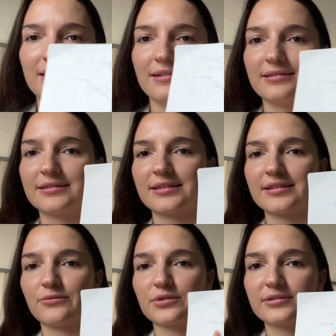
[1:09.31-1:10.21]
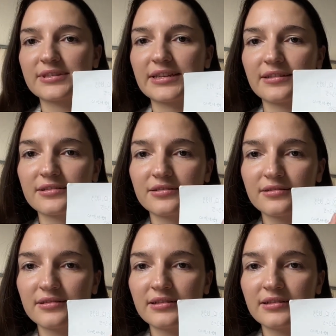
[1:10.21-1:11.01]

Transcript: this is our center